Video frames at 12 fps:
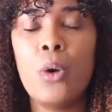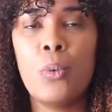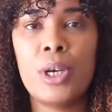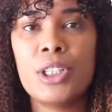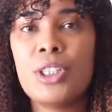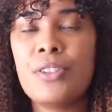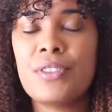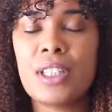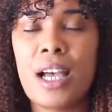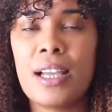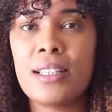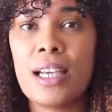Once you've
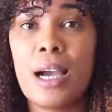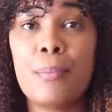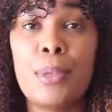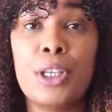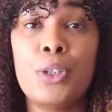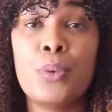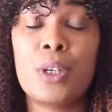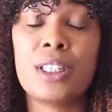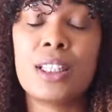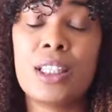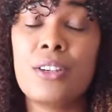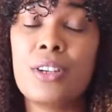signed up and you are
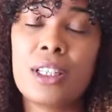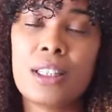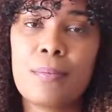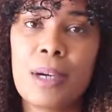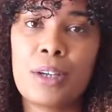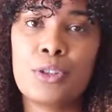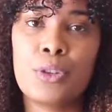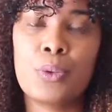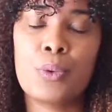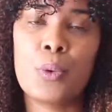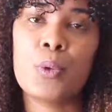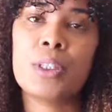serious about your
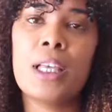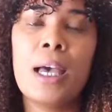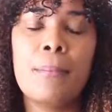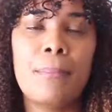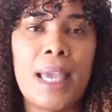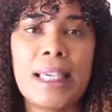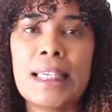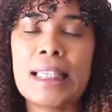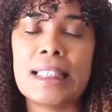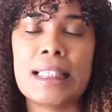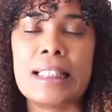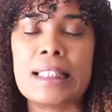course,
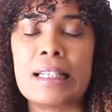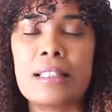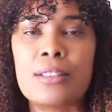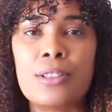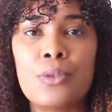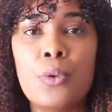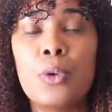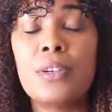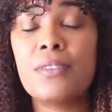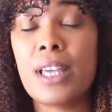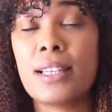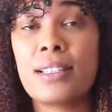banking details and all
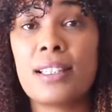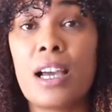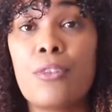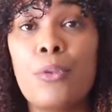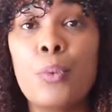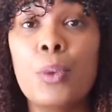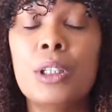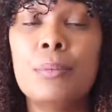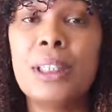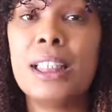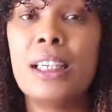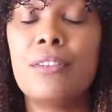of that stuff will
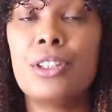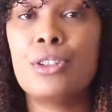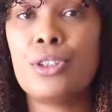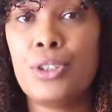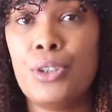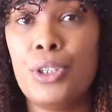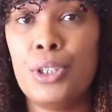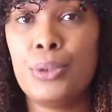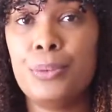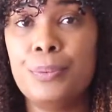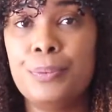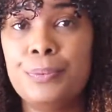be given to you.
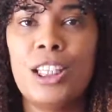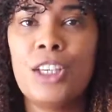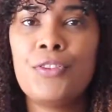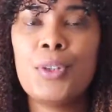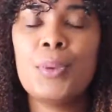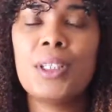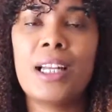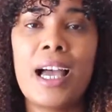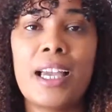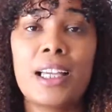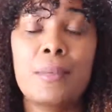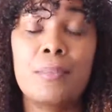If you would
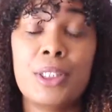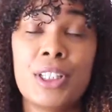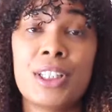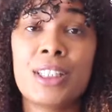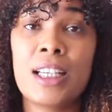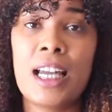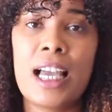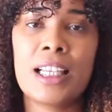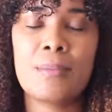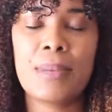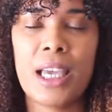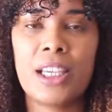like a
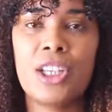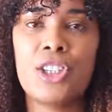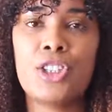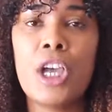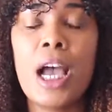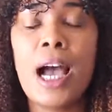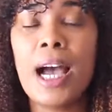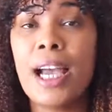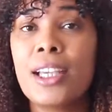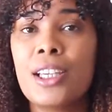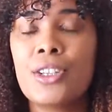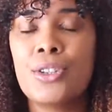personalized package,
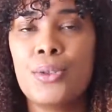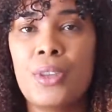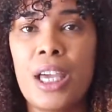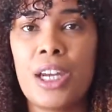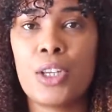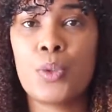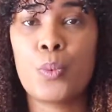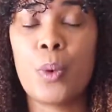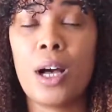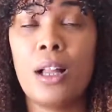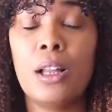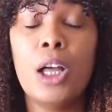I can do that as
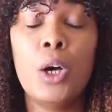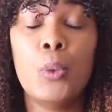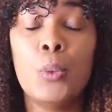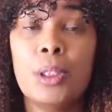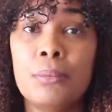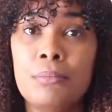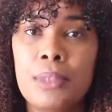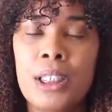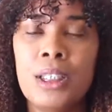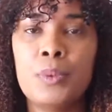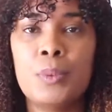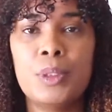well. We'll
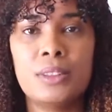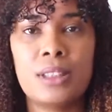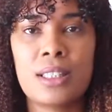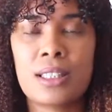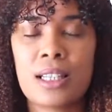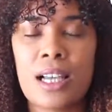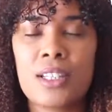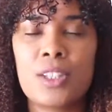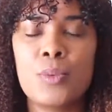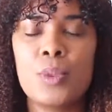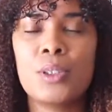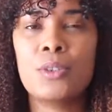meet, we'll discuss,
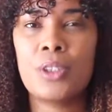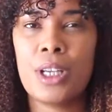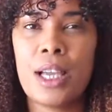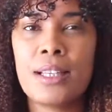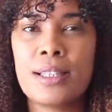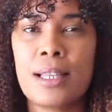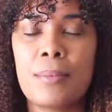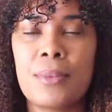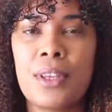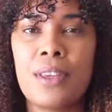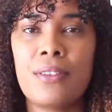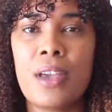and we'll create
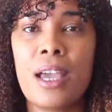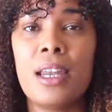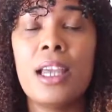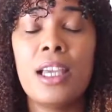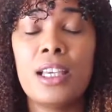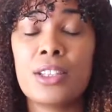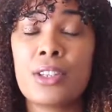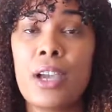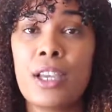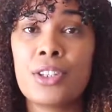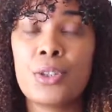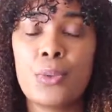something that is
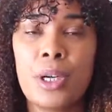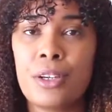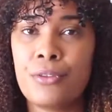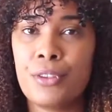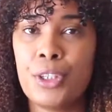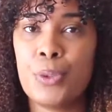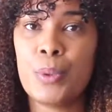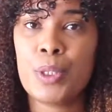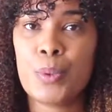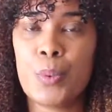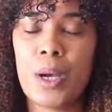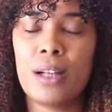going to work for you
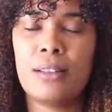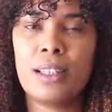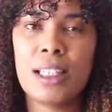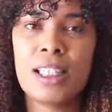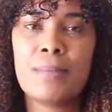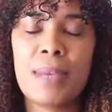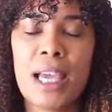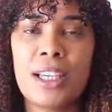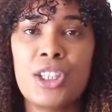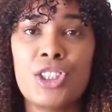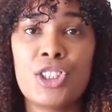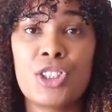as well. These
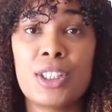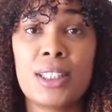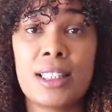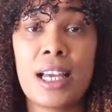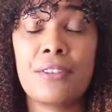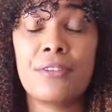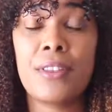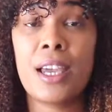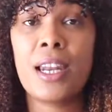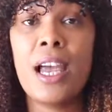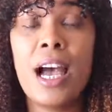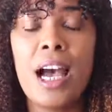packages are stuff
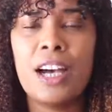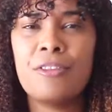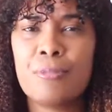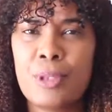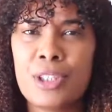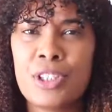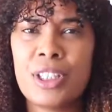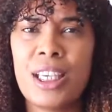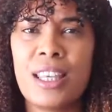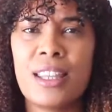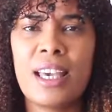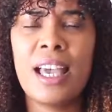that I've put
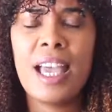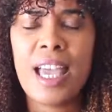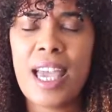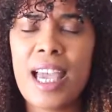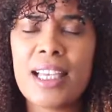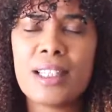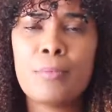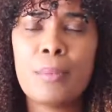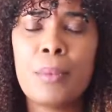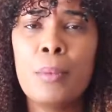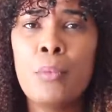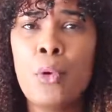together as
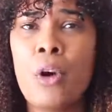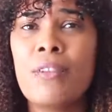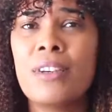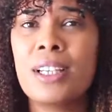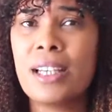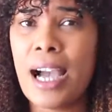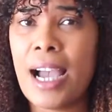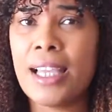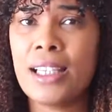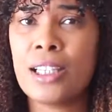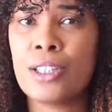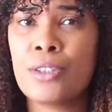more of a
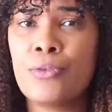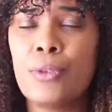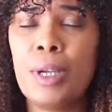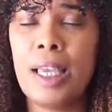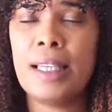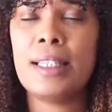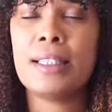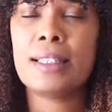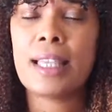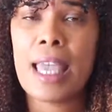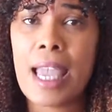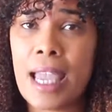guidance for ladies
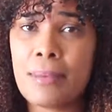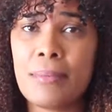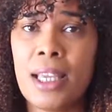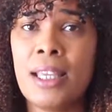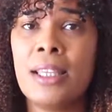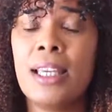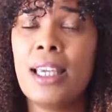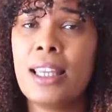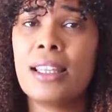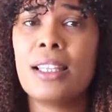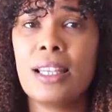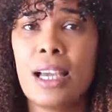and men
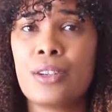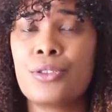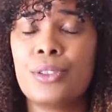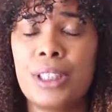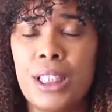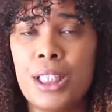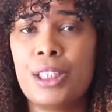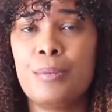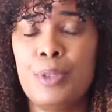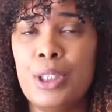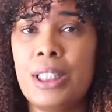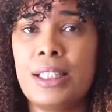in the natural hair
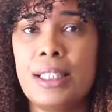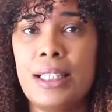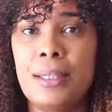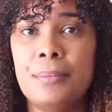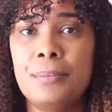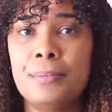community.